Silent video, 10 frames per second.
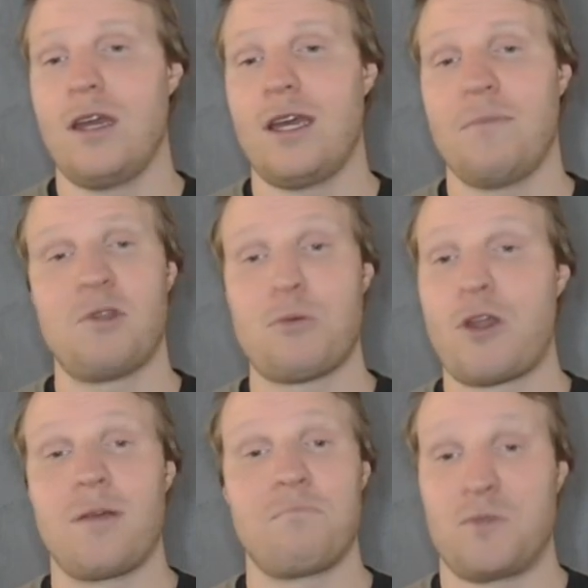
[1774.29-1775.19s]
De
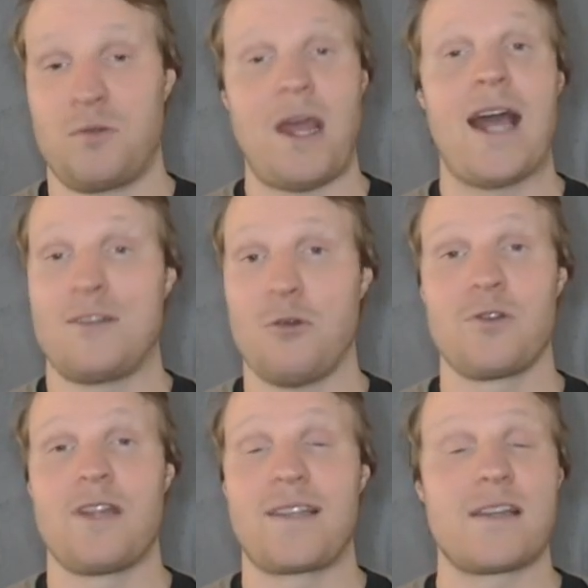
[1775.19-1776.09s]
Bruyne has
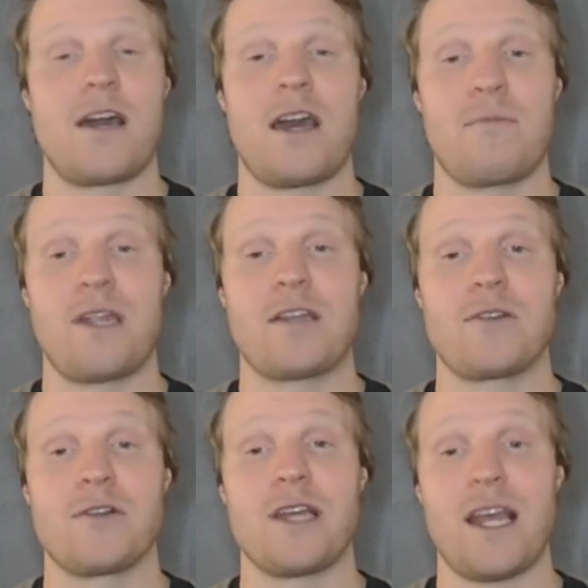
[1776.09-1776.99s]
also that sky high
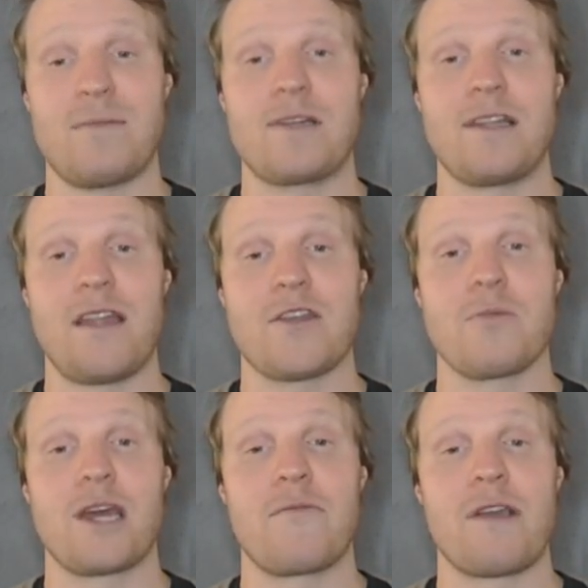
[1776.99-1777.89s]
potential, especially in that
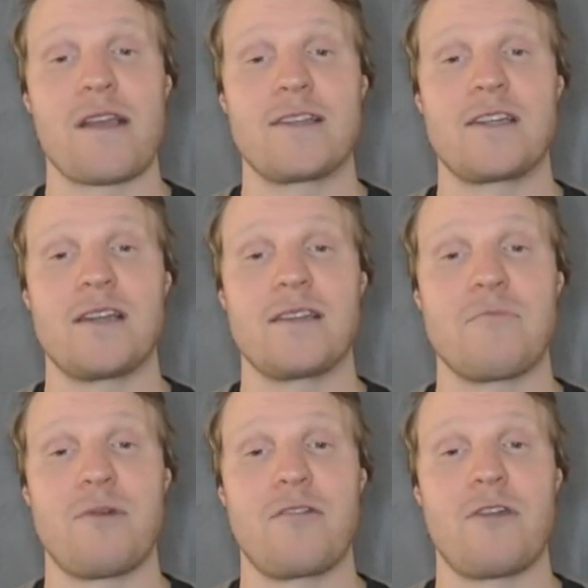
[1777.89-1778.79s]
double game week against Chelsea
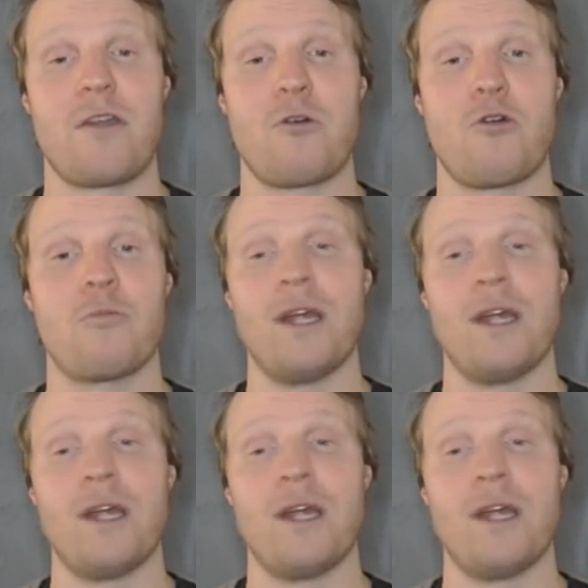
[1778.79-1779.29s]
and Brentford at home.